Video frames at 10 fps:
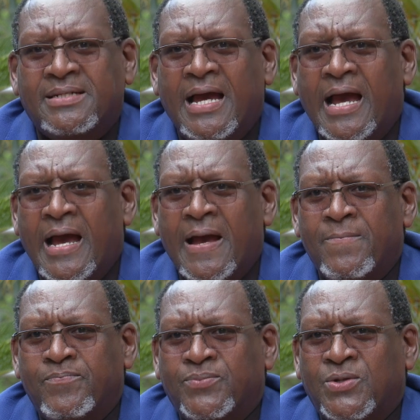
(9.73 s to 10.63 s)

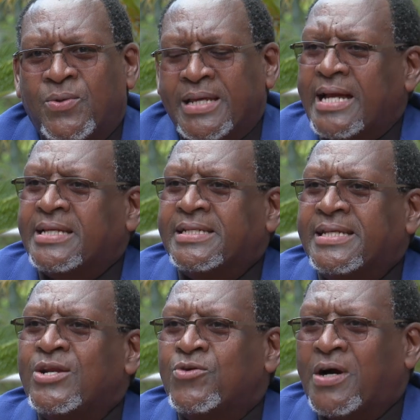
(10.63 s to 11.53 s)
Waiyaki
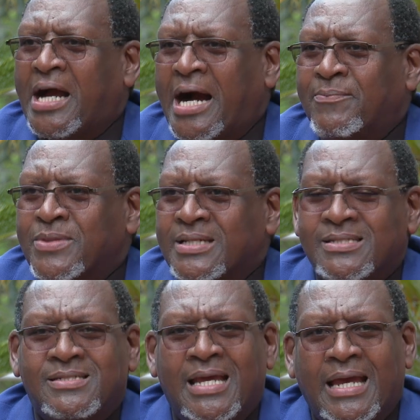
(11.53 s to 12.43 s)
did overcome
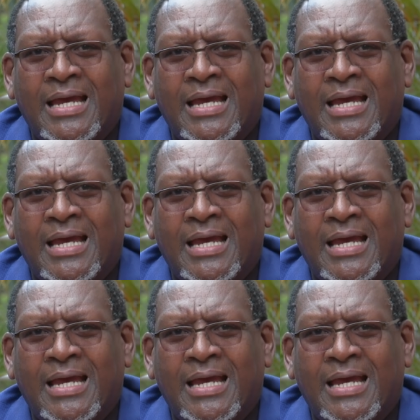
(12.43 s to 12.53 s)
this